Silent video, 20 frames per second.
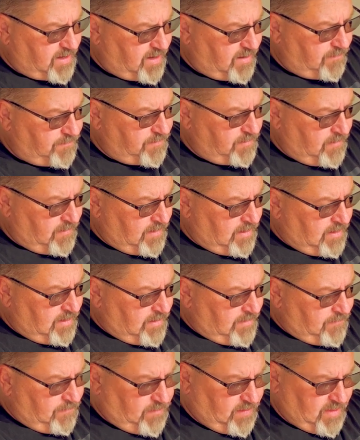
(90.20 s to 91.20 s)
valve.
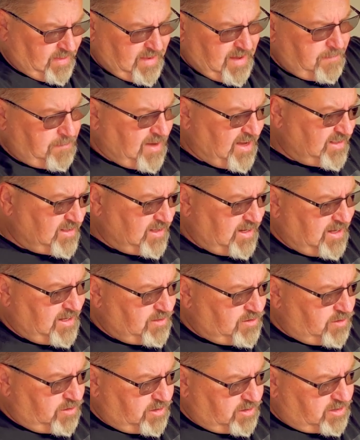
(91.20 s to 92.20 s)
That makes it
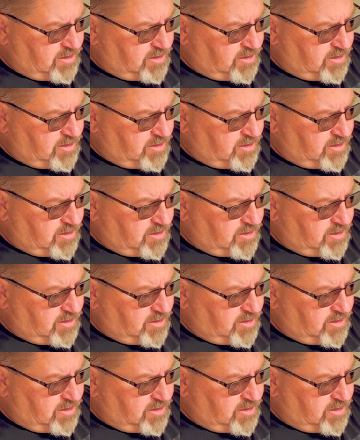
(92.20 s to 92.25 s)
easier to